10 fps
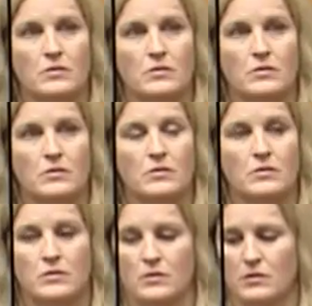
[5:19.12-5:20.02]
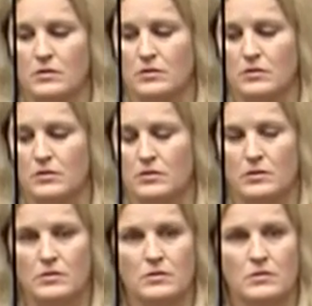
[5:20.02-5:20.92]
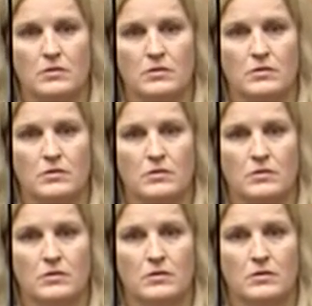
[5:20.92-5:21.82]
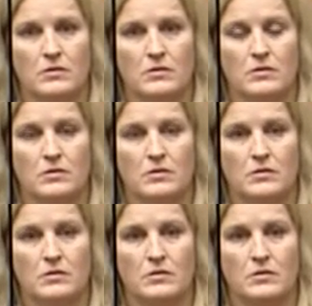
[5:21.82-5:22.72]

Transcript: (silent)